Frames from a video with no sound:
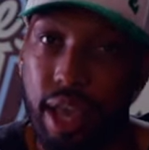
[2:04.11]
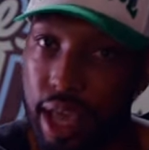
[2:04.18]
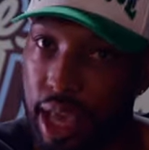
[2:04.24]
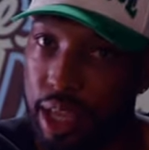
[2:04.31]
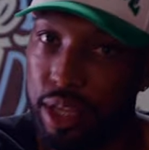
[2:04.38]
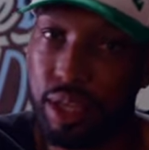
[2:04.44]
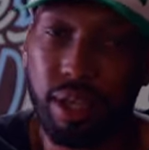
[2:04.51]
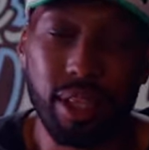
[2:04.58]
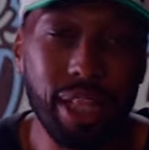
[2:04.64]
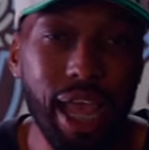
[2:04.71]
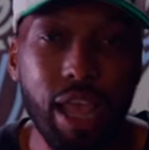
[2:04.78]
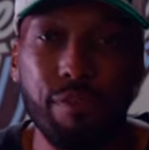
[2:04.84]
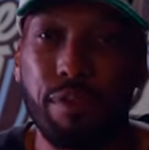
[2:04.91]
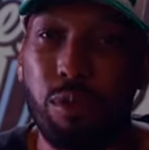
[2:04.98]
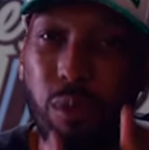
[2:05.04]
in your
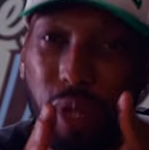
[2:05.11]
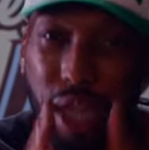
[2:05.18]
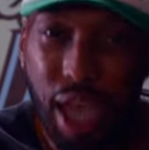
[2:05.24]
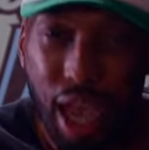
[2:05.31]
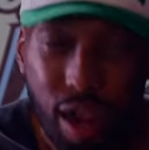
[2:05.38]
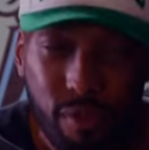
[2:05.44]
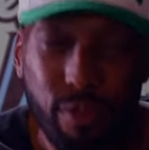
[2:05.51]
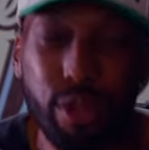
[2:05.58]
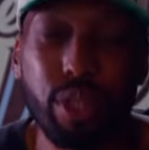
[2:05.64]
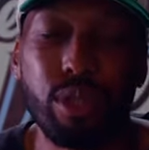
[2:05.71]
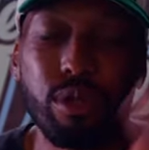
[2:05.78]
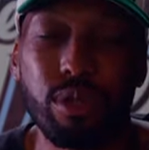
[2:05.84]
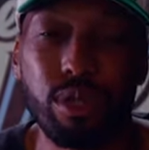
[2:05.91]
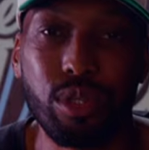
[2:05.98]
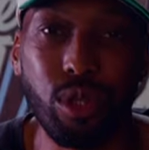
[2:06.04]
life and whatever
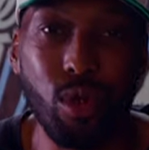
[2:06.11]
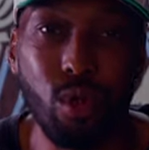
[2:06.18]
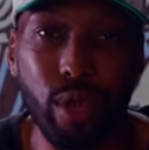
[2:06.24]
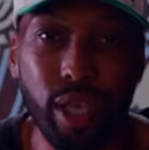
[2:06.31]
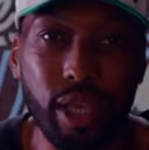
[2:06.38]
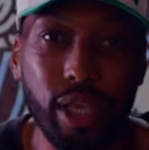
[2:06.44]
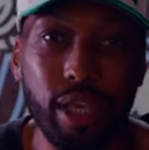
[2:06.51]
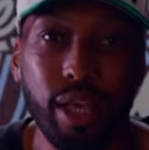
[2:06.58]
you're doing